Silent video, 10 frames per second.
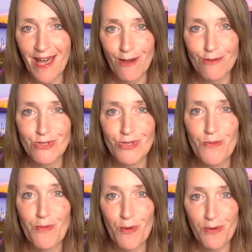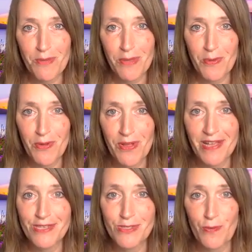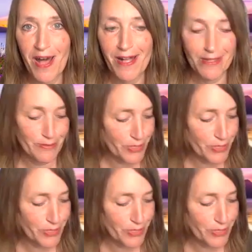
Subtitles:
out to more people as well.